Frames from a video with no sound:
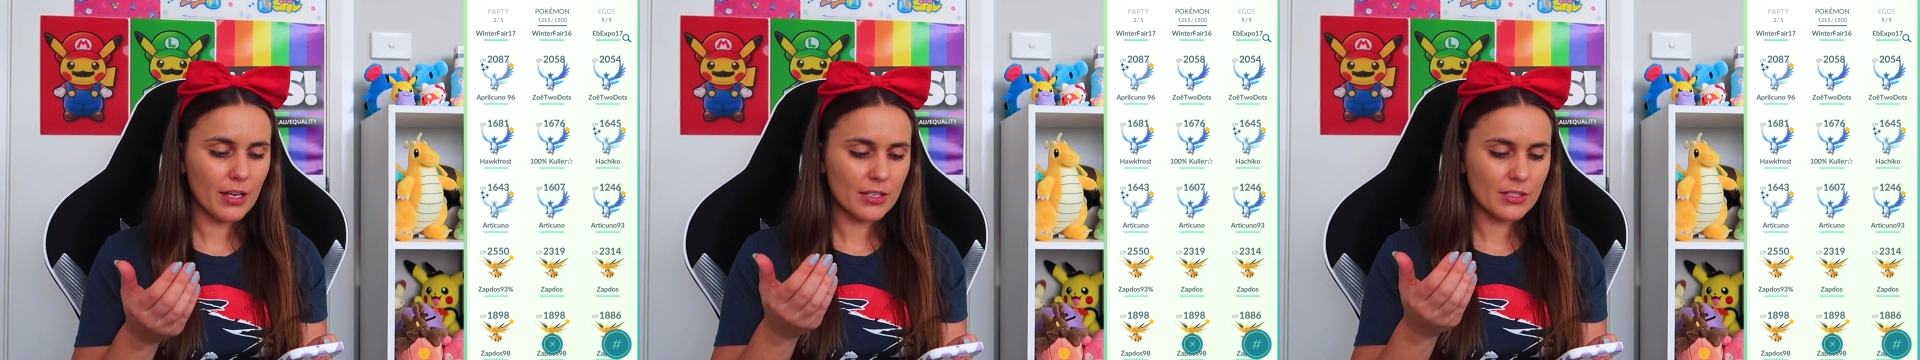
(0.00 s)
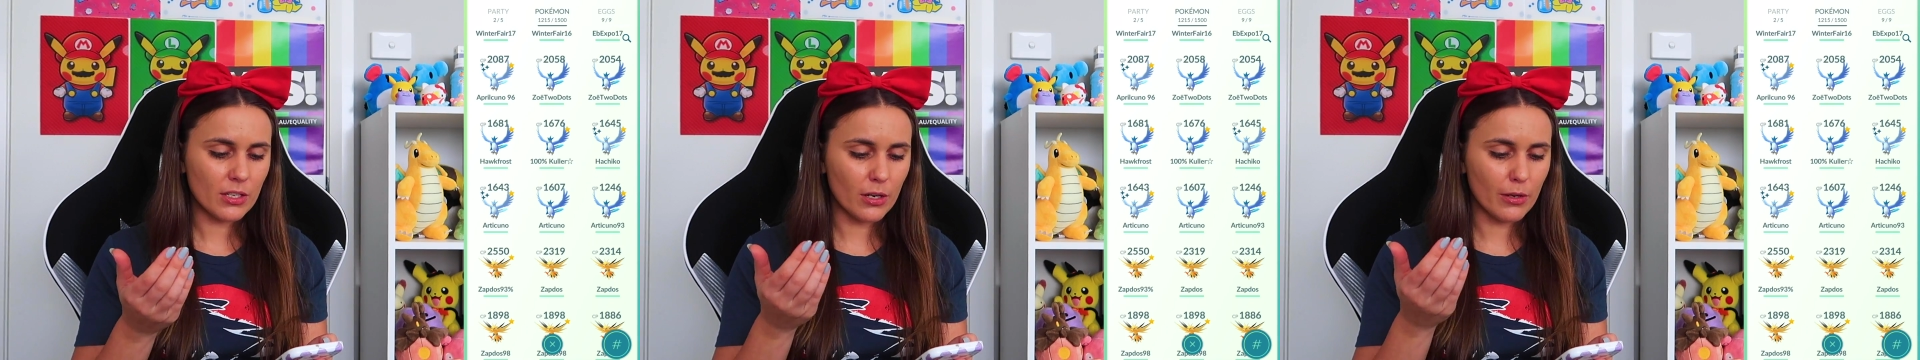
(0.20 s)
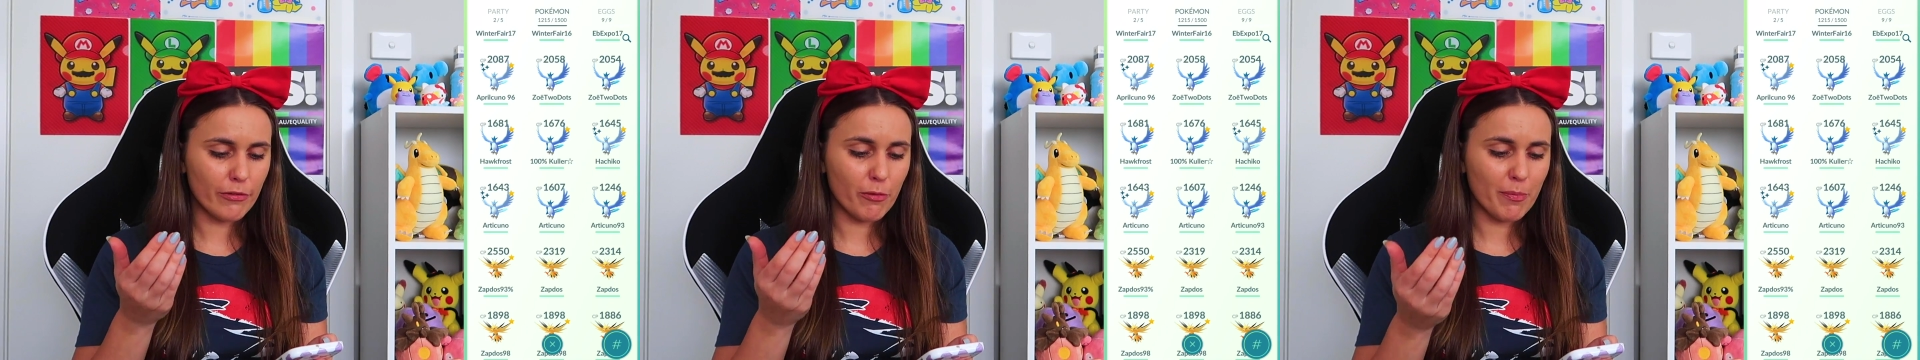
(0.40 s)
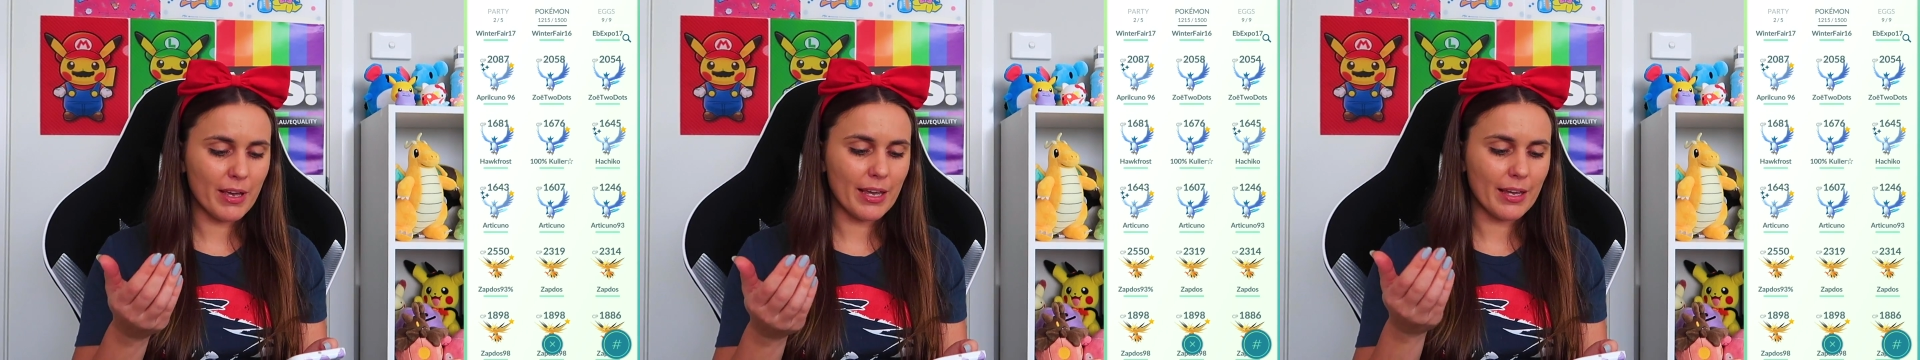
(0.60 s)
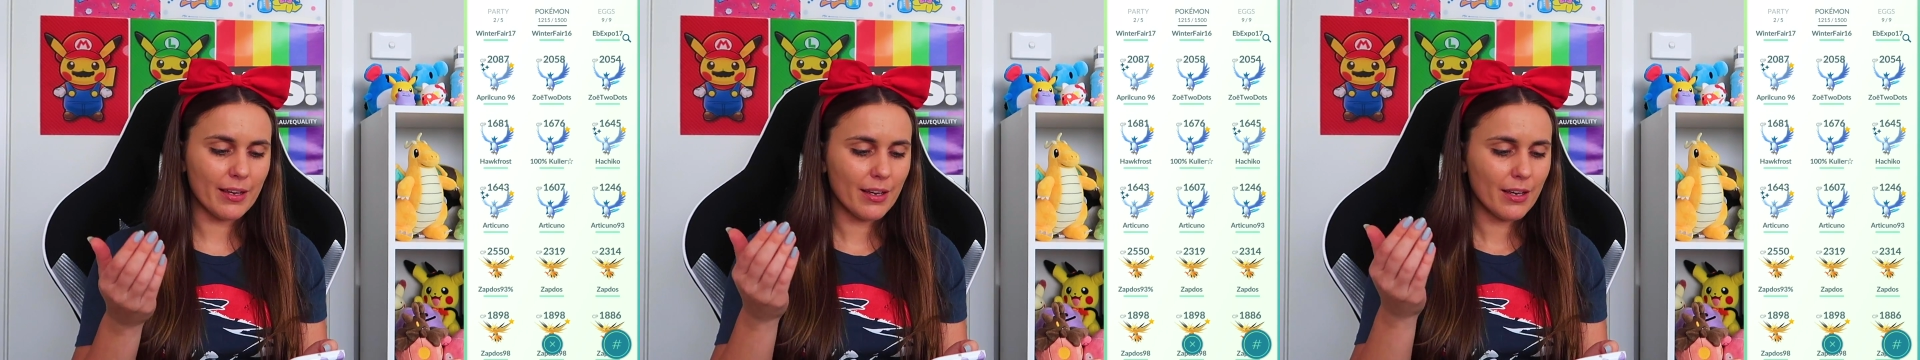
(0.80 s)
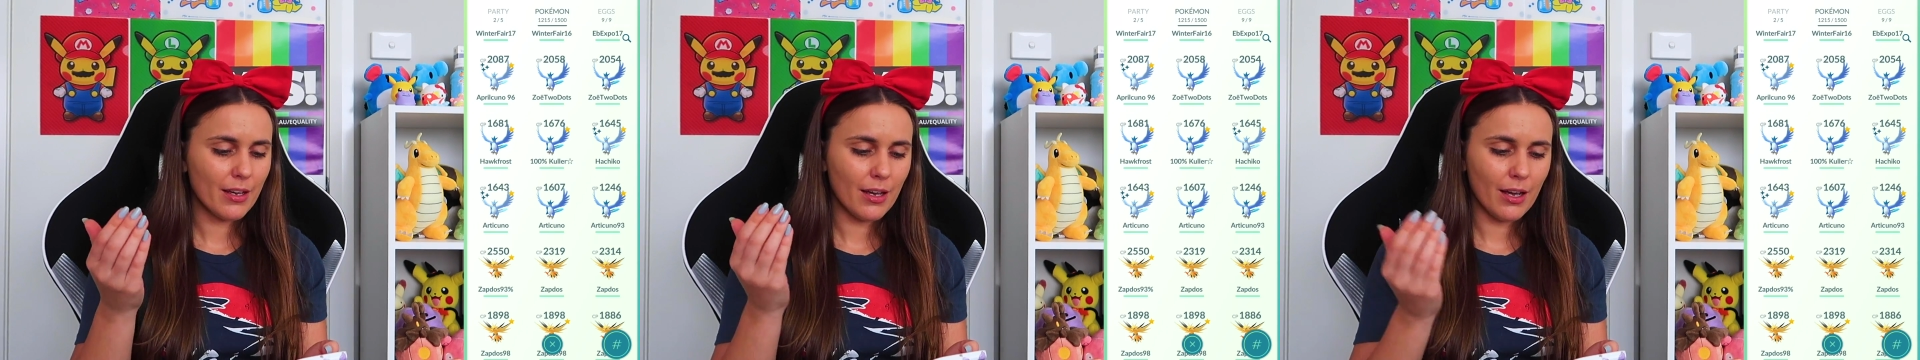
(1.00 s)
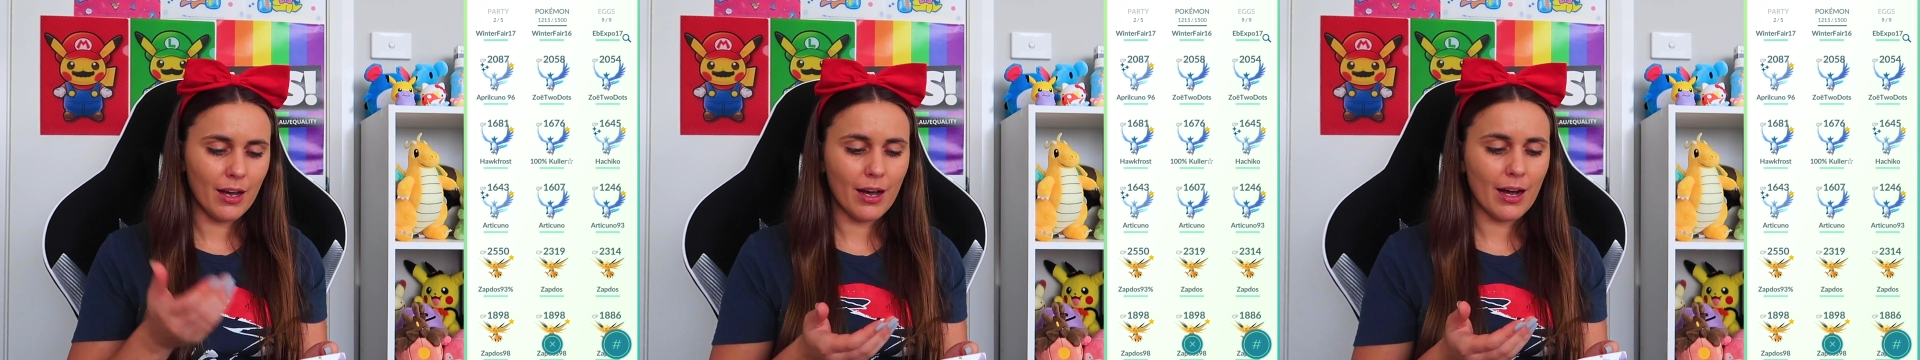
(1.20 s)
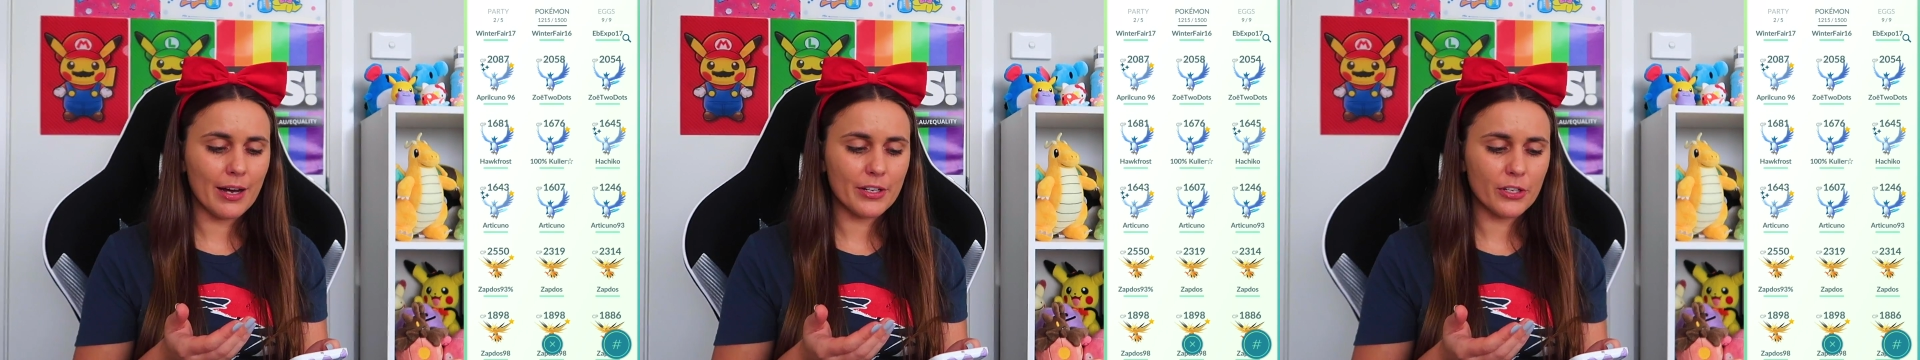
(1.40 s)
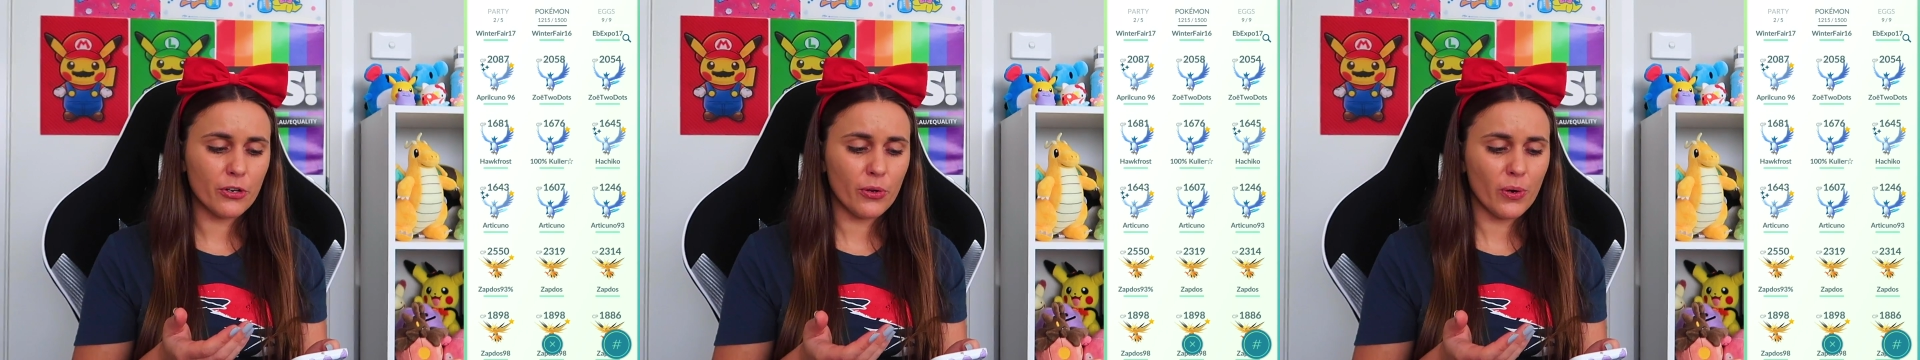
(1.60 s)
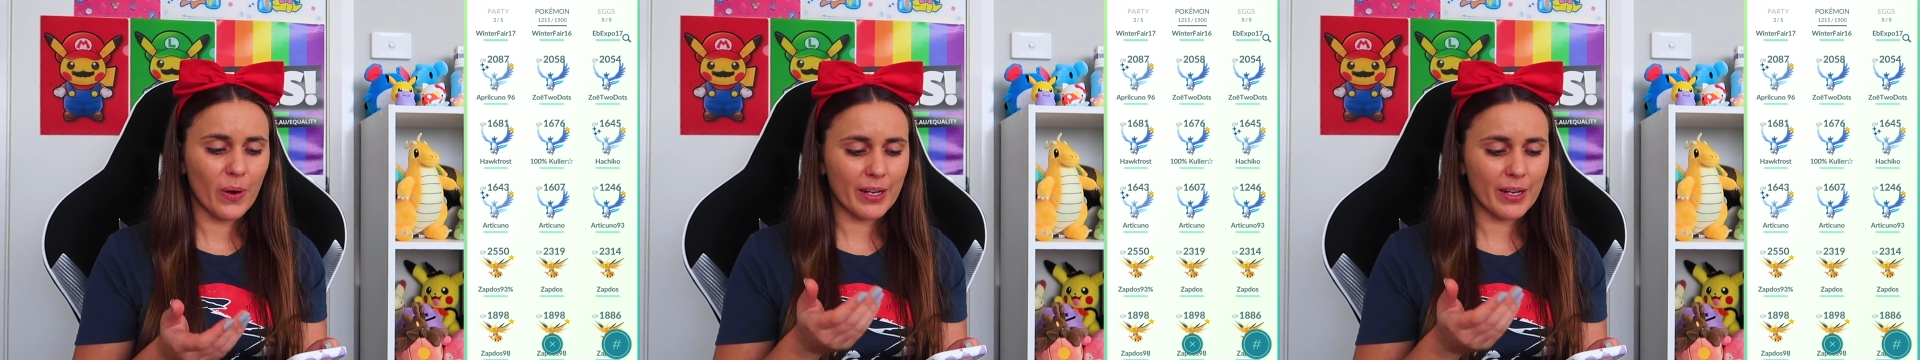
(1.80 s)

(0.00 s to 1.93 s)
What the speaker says: So for me, Articuno,